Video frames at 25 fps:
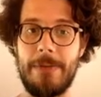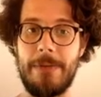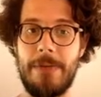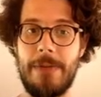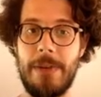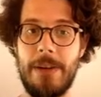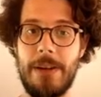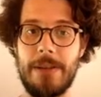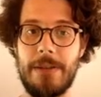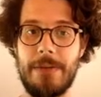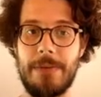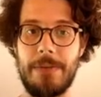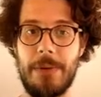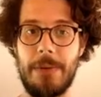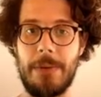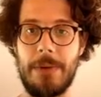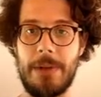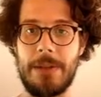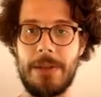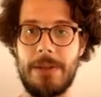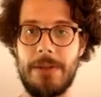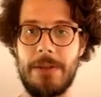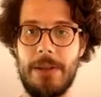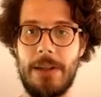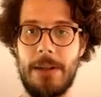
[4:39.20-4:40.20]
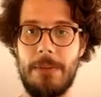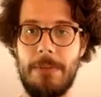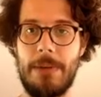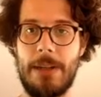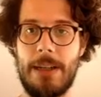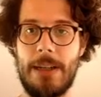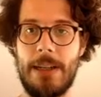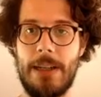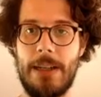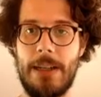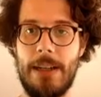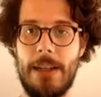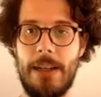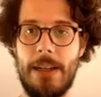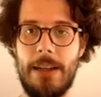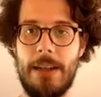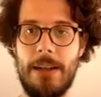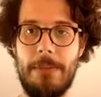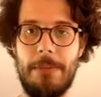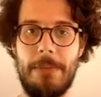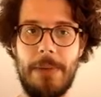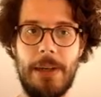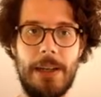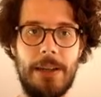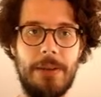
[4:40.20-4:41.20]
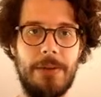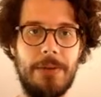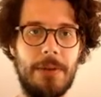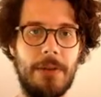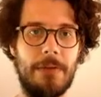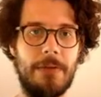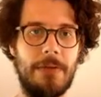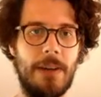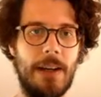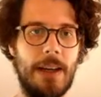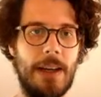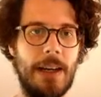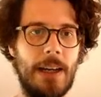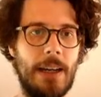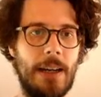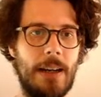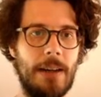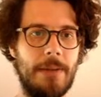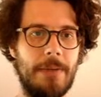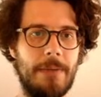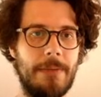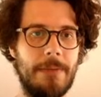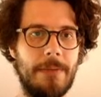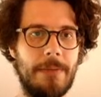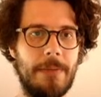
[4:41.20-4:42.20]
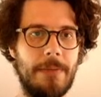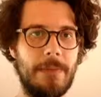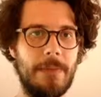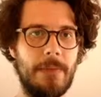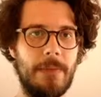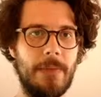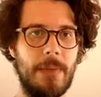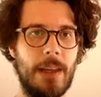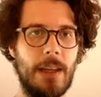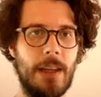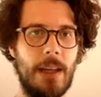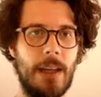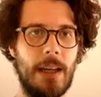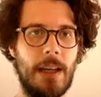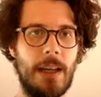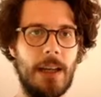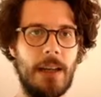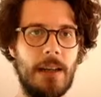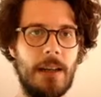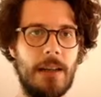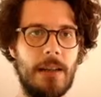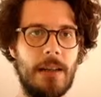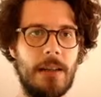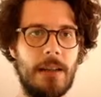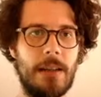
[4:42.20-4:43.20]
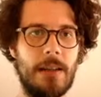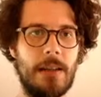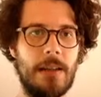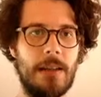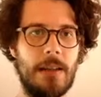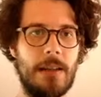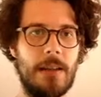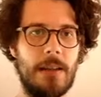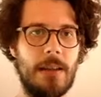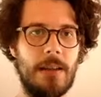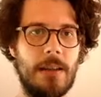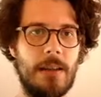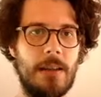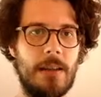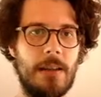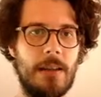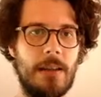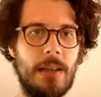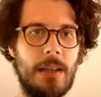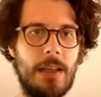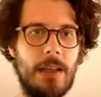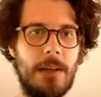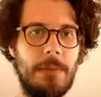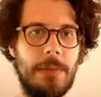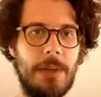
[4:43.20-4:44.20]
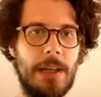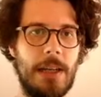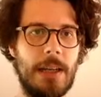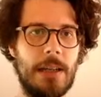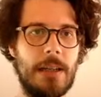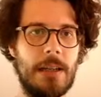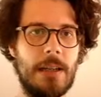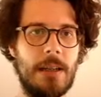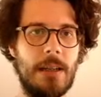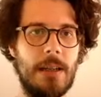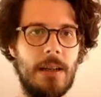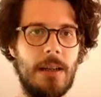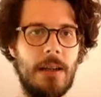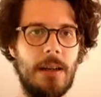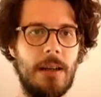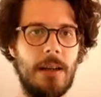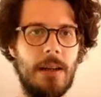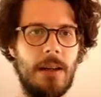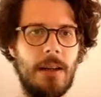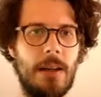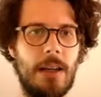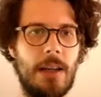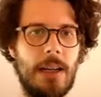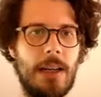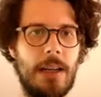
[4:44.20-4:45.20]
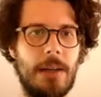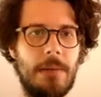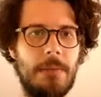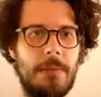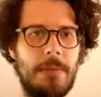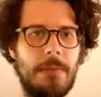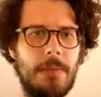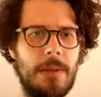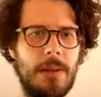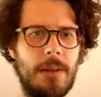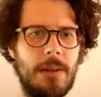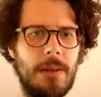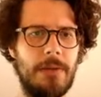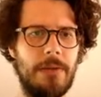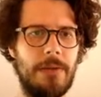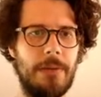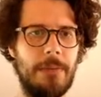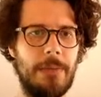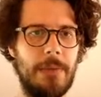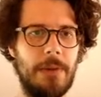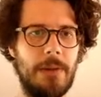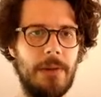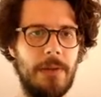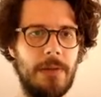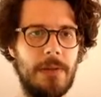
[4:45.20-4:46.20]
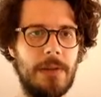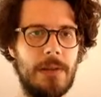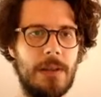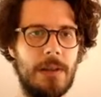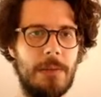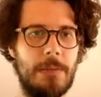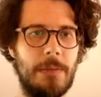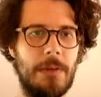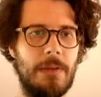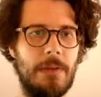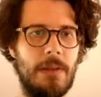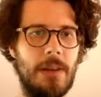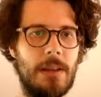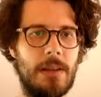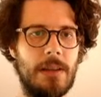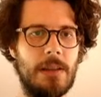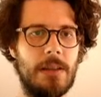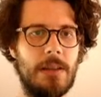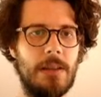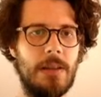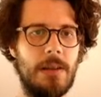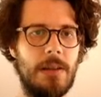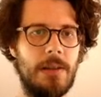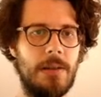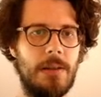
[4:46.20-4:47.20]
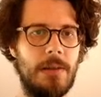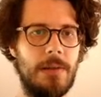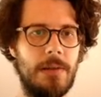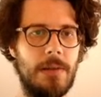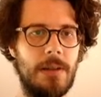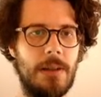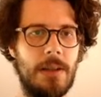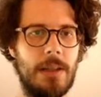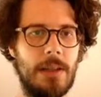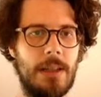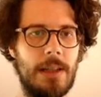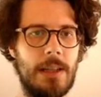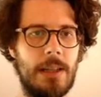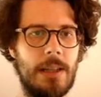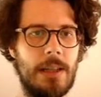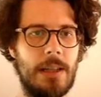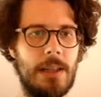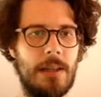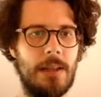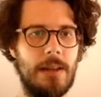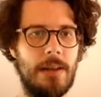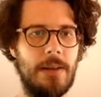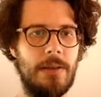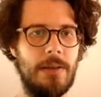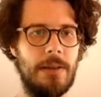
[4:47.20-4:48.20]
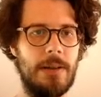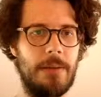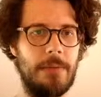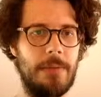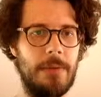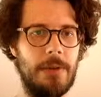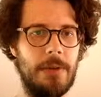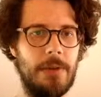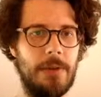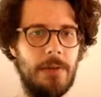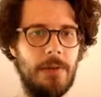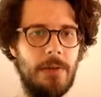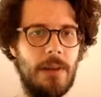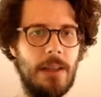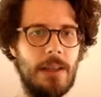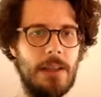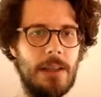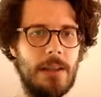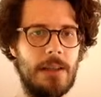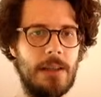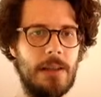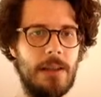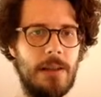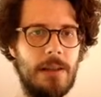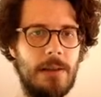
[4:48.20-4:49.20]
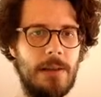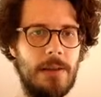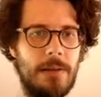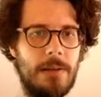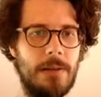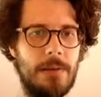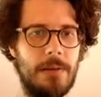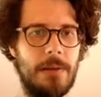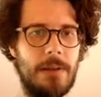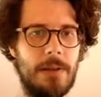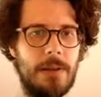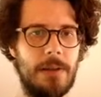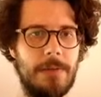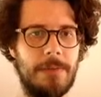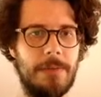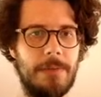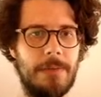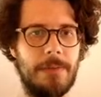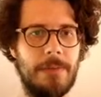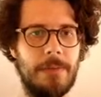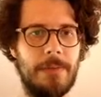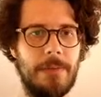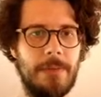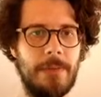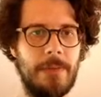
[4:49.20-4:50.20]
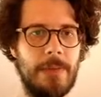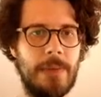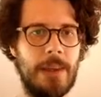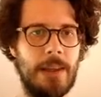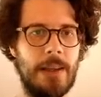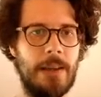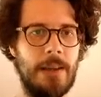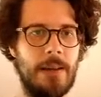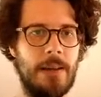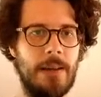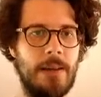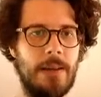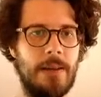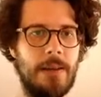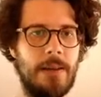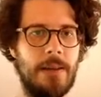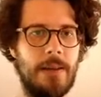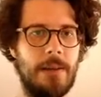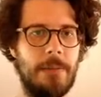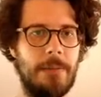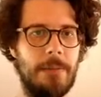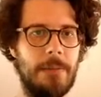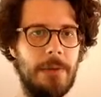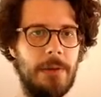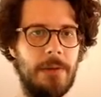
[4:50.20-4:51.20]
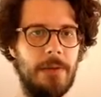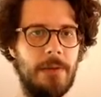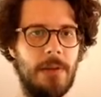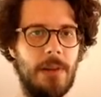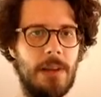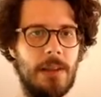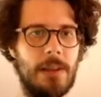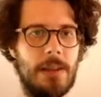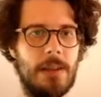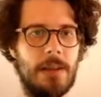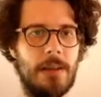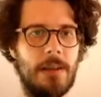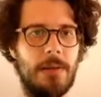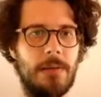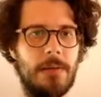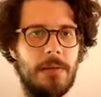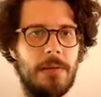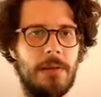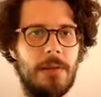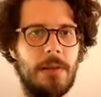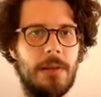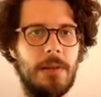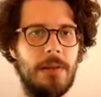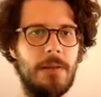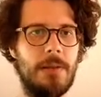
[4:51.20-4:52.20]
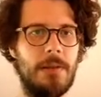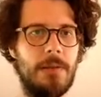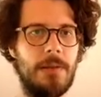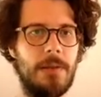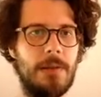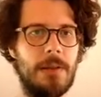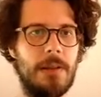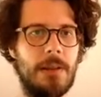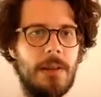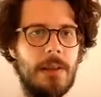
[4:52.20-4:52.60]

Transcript: first we want to apply the peg to a file, and I'm gonna remove some of this code, remove this code, and move this code too.